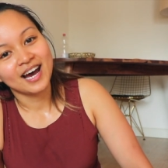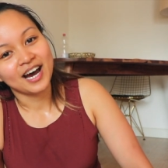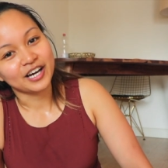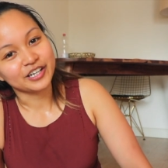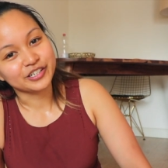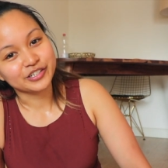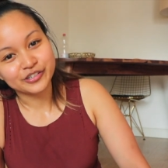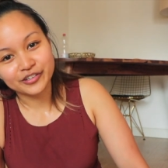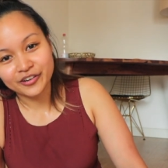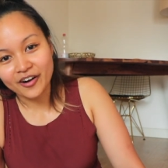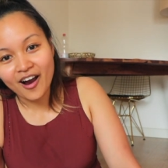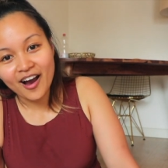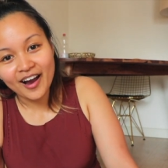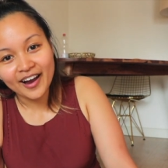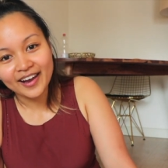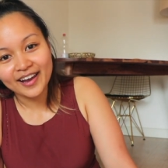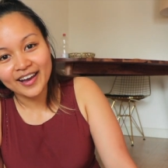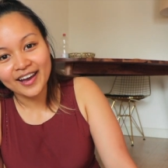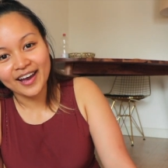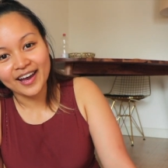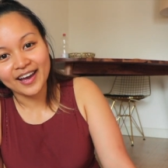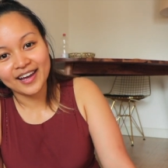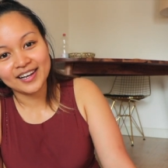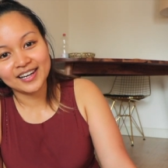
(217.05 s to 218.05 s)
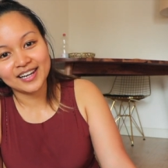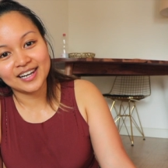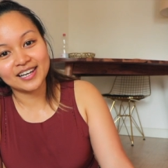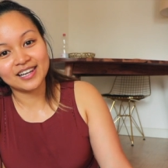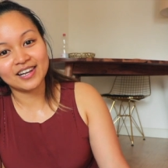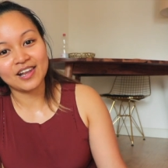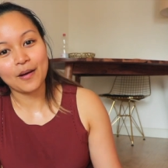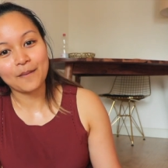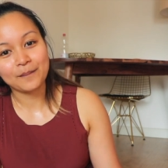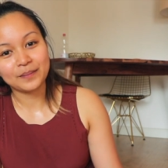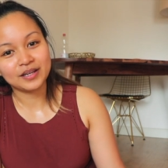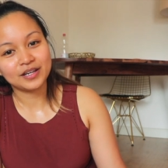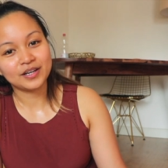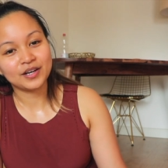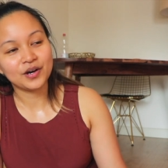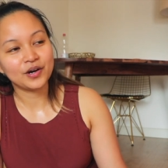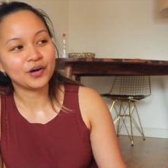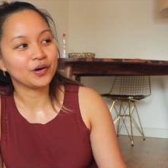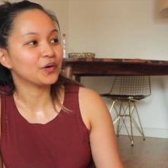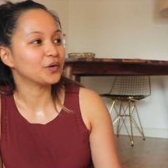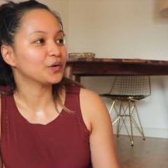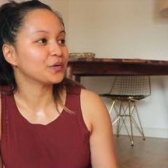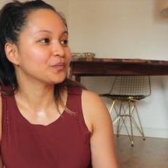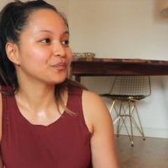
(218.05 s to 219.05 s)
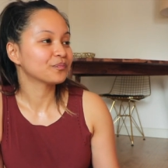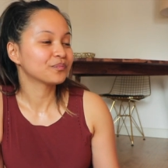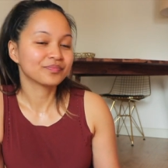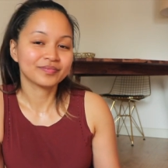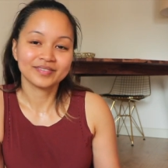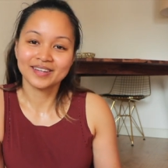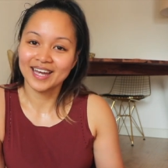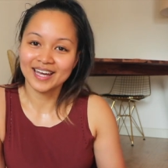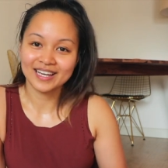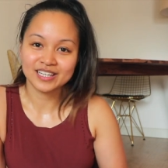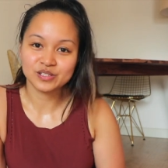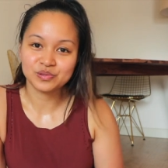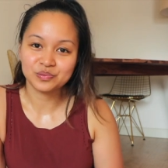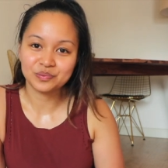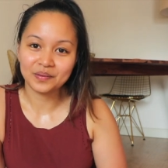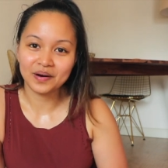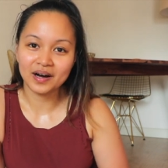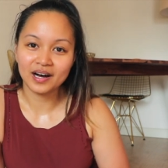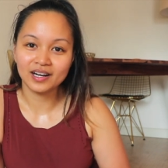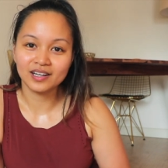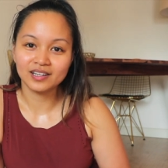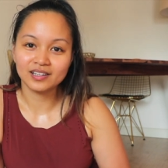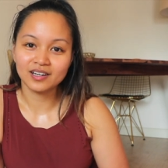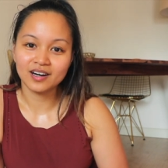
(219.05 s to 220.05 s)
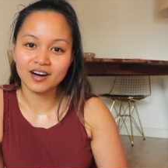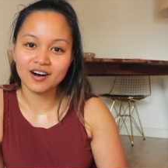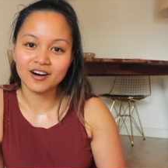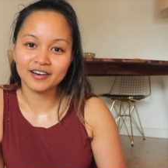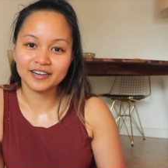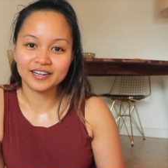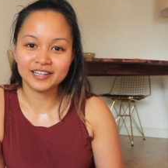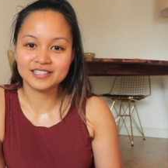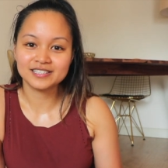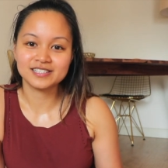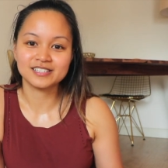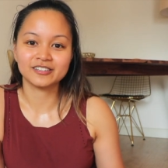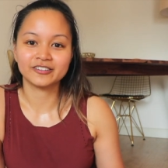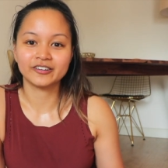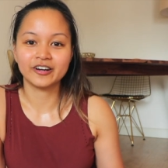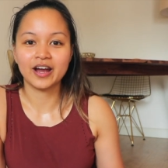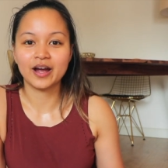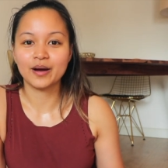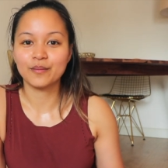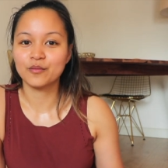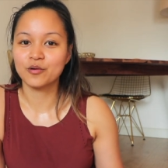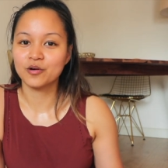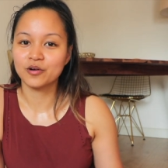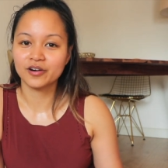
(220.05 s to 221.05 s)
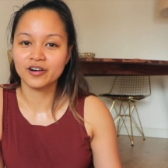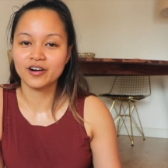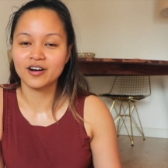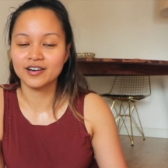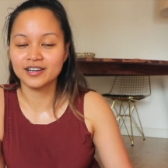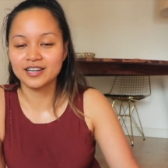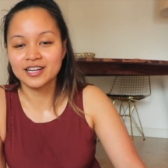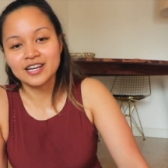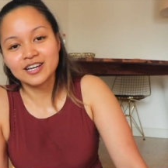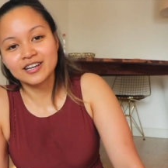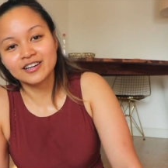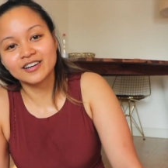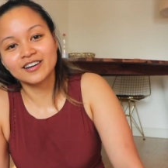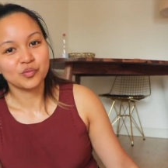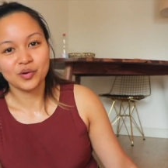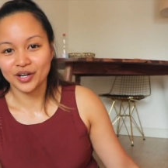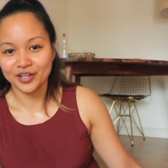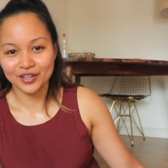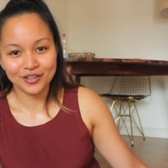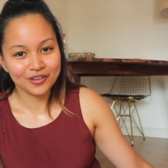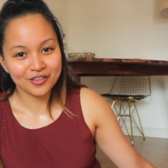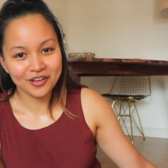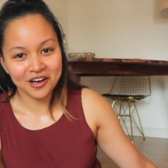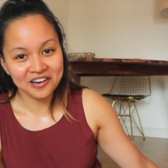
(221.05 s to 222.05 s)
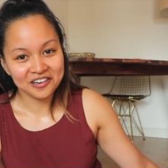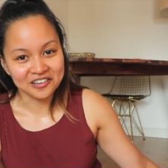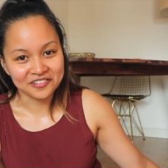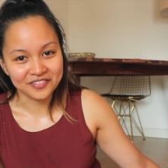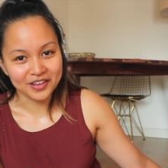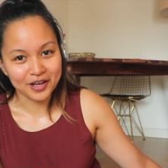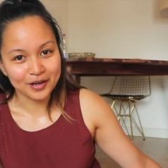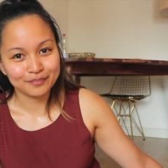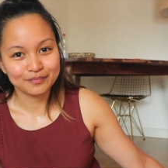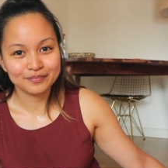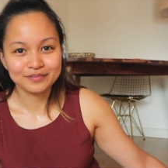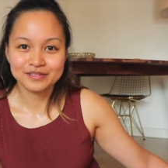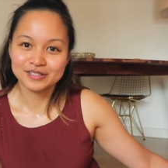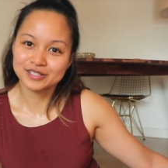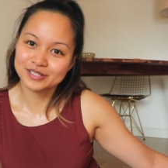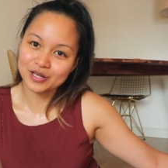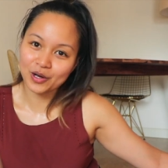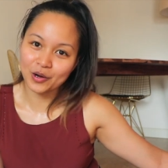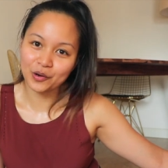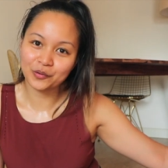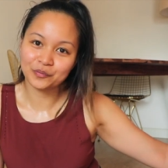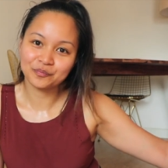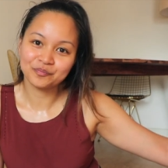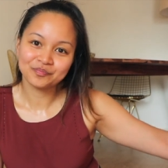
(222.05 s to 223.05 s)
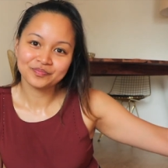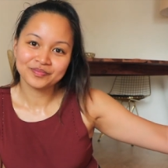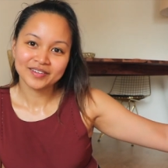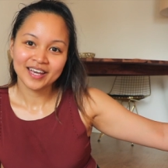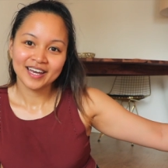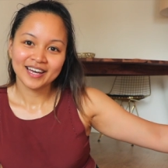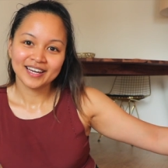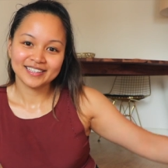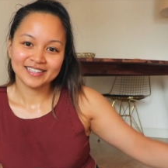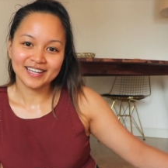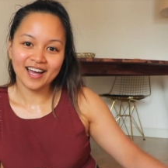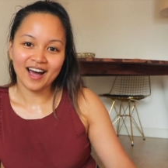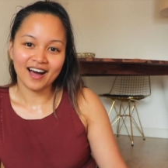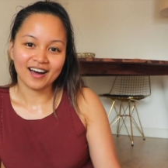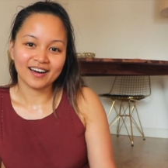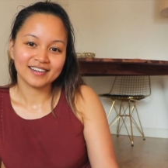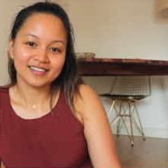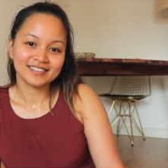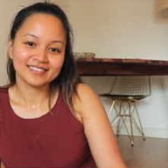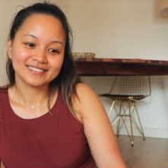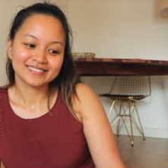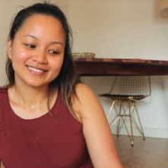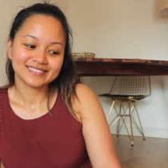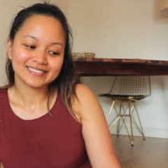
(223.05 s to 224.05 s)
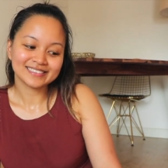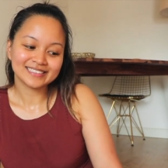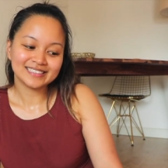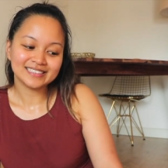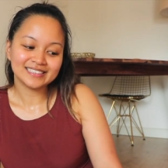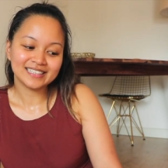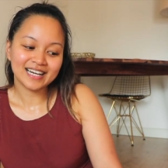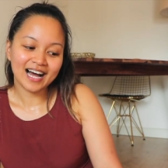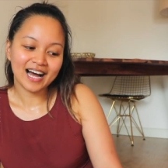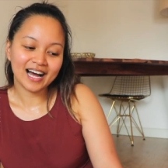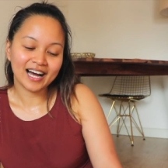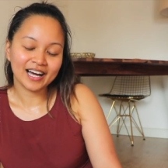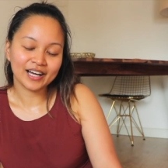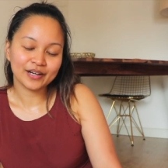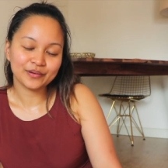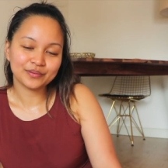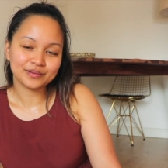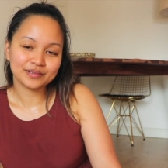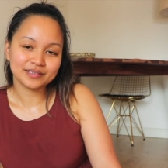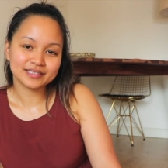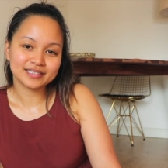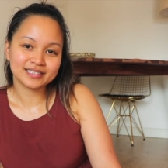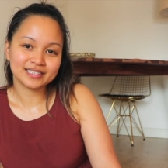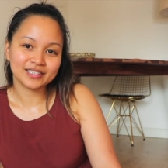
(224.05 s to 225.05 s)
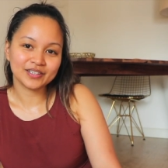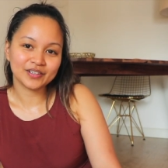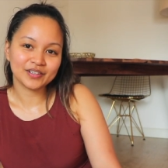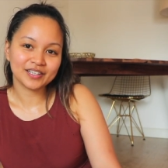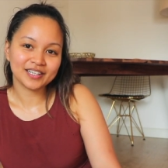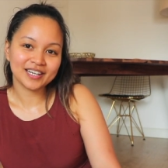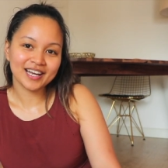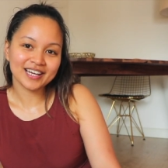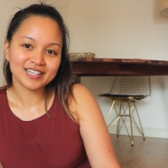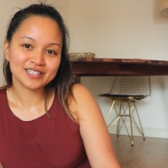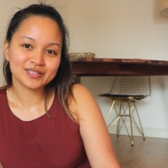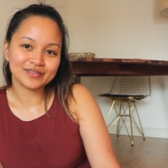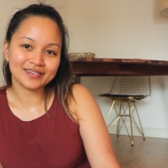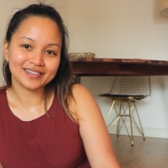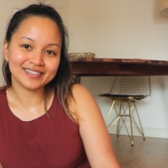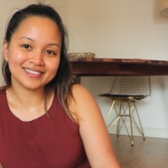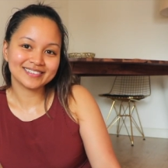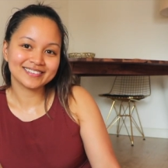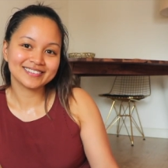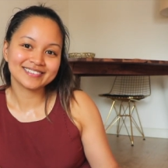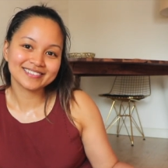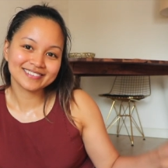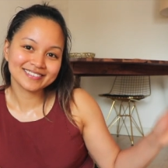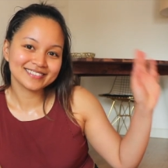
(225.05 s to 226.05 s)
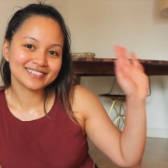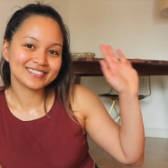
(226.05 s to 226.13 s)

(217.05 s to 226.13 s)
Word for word: a try and let me know as well on Instagram or on here what you thought of them. So yeah, I will see you on the next one.